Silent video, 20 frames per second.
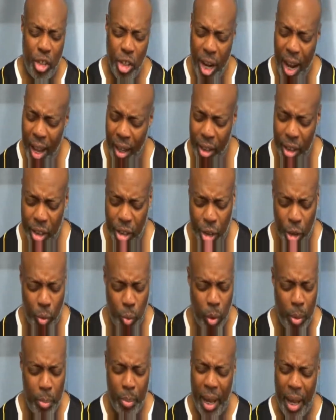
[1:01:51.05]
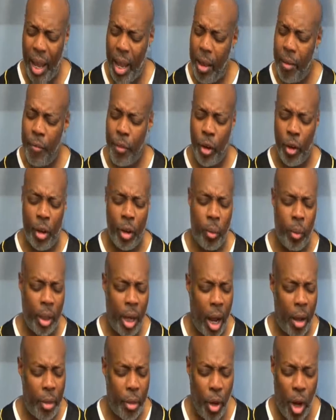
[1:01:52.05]
challenges with behavior and with
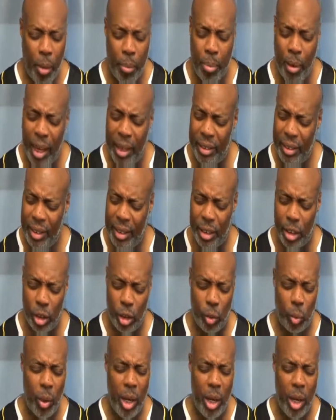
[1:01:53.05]
our thought processes,